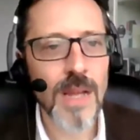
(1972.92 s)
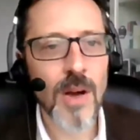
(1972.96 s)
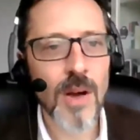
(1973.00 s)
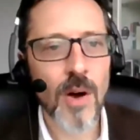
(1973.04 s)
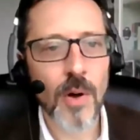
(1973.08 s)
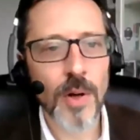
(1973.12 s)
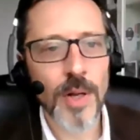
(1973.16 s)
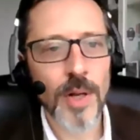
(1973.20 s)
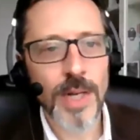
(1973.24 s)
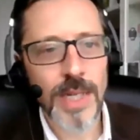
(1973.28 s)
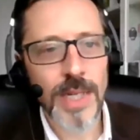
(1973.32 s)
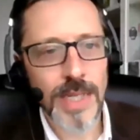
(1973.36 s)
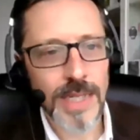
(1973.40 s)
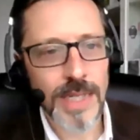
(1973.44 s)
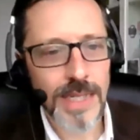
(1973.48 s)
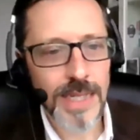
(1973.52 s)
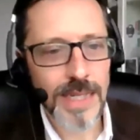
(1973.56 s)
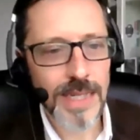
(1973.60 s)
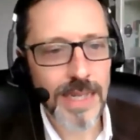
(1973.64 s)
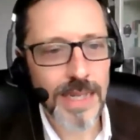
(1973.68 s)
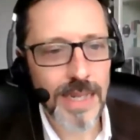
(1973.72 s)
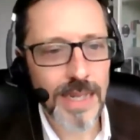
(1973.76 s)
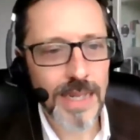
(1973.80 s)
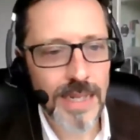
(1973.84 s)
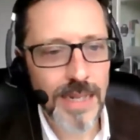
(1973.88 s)
On
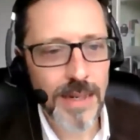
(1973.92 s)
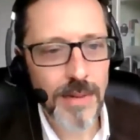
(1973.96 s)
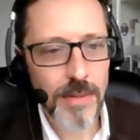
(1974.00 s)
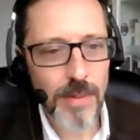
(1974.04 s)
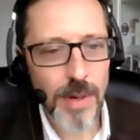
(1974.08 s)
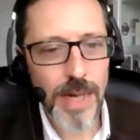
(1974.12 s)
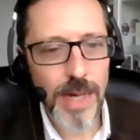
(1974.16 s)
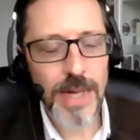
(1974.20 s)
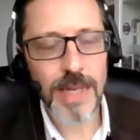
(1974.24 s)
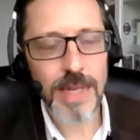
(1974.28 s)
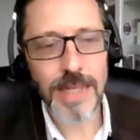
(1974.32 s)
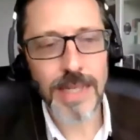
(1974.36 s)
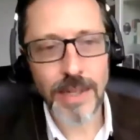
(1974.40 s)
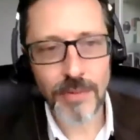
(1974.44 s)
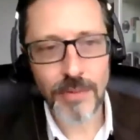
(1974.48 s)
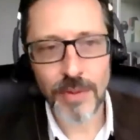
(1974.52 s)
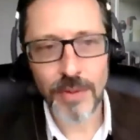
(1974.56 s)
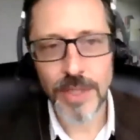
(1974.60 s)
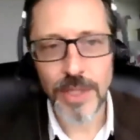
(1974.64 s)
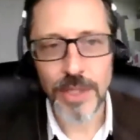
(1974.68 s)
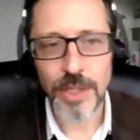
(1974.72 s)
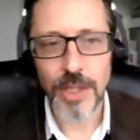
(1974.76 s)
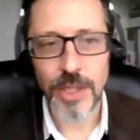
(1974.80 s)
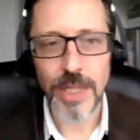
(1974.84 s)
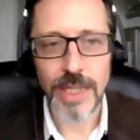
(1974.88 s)
a
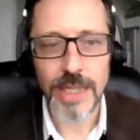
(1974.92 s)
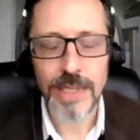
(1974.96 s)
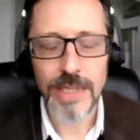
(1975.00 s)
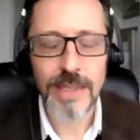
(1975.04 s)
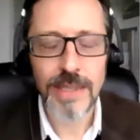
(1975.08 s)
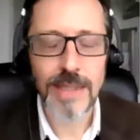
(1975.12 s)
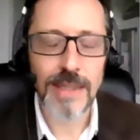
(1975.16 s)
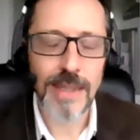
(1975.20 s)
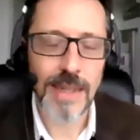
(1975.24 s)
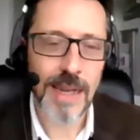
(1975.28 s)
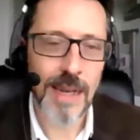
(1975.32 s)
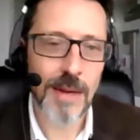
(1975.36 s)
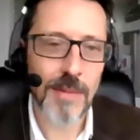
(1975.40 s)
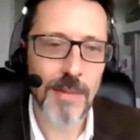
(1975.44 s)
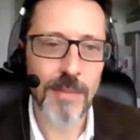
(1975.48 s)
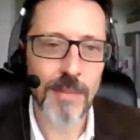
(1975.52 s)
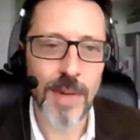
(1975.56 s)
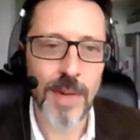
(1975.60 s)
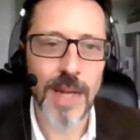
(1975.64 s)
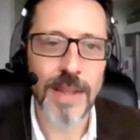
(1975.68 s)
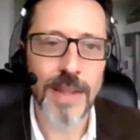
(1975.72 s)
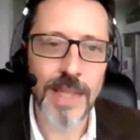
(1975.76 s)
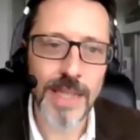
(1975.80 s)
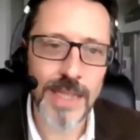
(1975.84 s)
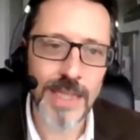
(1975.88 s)
different track,
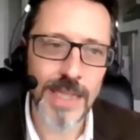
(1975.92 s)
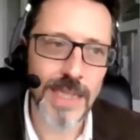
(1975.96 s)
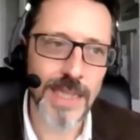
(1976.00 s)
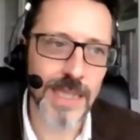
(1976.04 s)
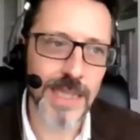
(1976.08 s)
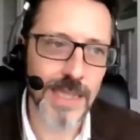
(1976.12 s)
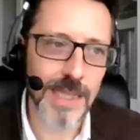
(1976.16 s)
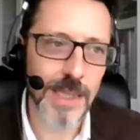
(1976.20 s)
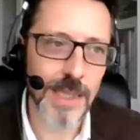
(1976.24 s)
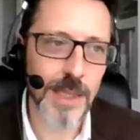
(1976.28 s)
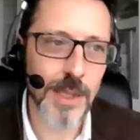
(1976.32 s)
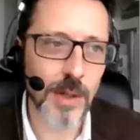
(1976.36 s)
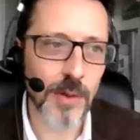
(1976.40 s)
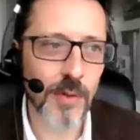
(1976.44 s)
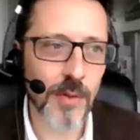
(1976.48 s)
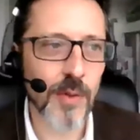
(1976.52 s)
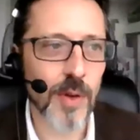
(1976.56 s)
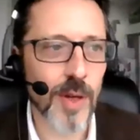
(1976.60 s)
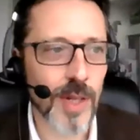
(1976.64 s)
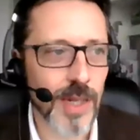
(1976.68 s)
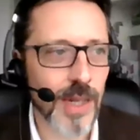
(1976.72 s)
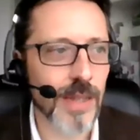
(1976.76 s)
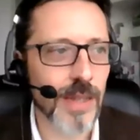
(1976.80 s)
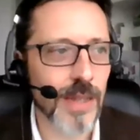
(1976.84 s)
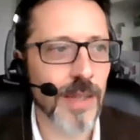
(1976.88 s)
and this is sort of,
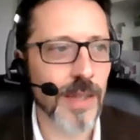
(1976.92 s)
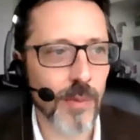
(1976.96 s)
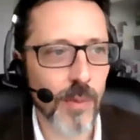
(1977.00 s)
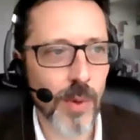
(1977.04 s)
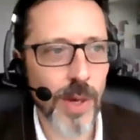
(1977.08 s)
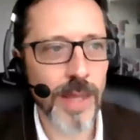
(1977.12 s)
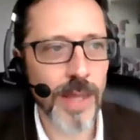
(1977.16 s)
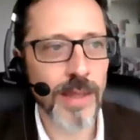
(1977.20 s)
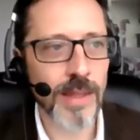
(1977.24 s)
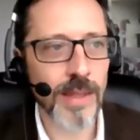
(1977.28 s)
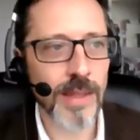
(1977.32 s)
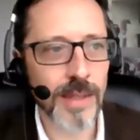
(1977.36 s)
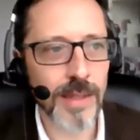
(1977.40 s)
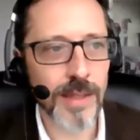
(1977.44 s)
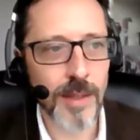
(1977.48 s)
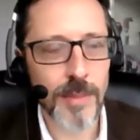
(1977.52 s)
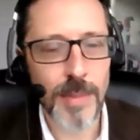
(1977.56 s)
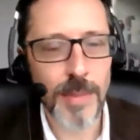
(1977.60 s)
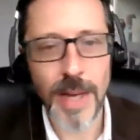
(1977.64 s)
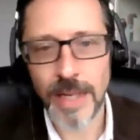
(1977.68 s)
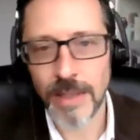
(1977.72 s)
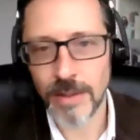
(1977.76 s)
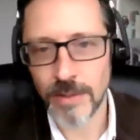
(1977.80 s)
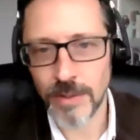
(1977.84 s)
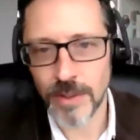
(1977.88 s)
I think, where the
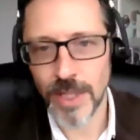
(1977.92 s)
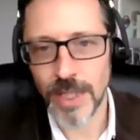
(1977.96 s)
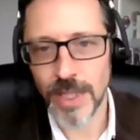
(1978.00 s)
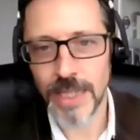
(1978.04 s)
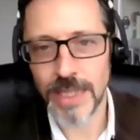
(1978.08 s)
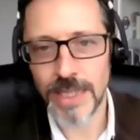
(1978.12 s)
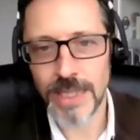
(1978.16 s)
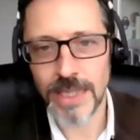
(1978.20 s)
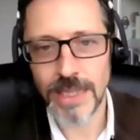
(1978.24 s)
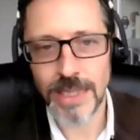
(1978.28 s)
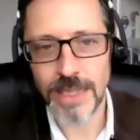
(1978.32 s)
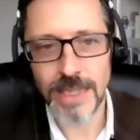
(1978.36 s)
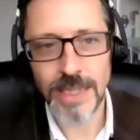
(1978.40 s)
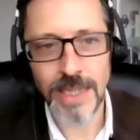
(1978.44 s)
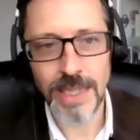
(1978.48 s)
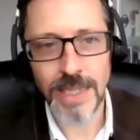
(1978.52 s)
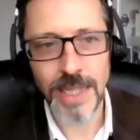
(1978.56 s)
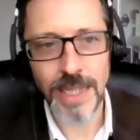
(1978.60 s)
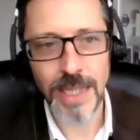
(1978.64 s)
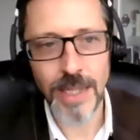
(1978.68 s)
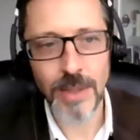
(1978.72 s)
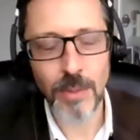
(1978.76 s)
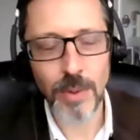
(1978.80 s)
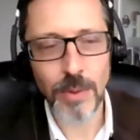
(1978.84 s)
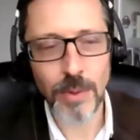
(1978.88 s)
panels later
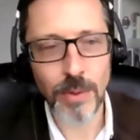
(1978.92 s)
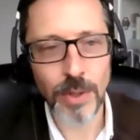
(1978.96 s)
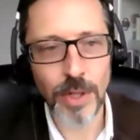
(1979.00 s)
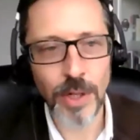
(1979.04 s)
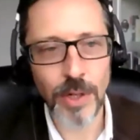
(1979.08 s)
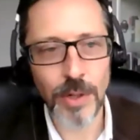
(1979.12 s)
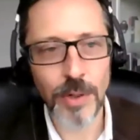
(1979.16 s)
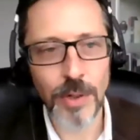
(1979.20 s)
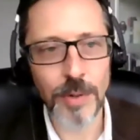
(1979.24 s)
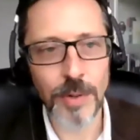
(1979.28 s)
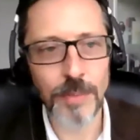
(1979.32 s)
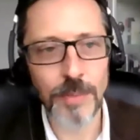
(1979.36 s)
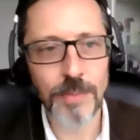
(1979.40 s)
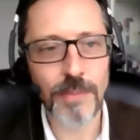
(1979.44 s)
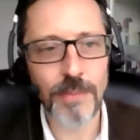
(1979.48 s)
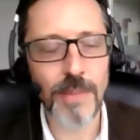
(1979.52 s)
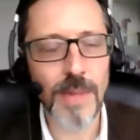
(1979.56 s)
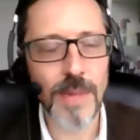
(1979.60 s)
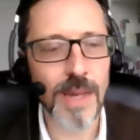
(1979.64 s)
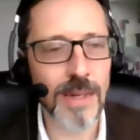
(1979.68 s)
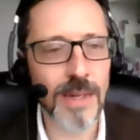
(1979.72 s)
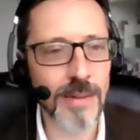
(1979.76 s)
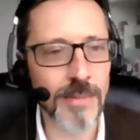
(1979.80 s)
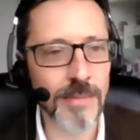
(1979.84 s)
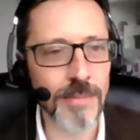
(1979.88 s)
today will go,
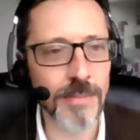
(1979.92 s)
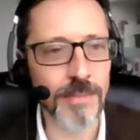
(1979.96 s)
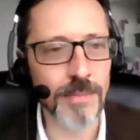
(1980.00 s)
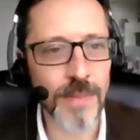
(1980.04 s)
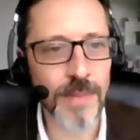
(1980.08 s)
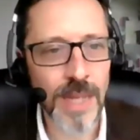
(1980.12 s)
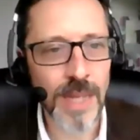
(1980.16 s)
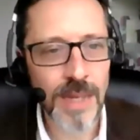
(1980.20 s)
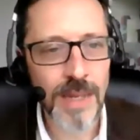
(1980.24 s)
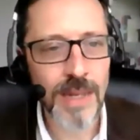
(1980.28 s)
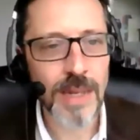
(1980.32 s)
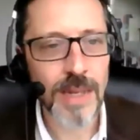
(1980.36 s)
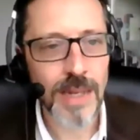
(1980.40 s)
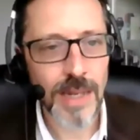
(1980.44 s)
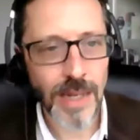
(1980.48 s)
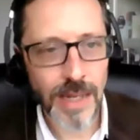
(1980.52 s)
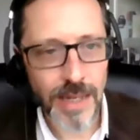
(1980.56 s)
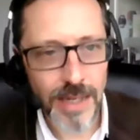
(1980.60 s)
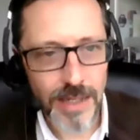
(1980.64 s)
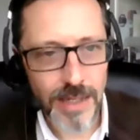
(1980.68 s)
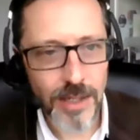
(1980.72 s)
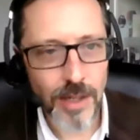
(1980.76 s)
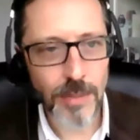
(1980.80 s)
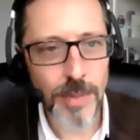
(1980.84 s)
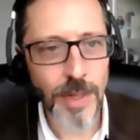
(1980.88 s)

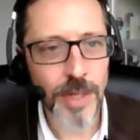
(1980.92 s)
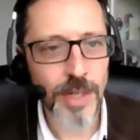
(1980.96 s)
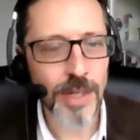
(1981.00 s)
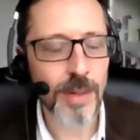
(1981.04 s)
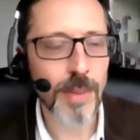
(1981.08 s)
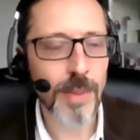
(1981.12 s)
Gominda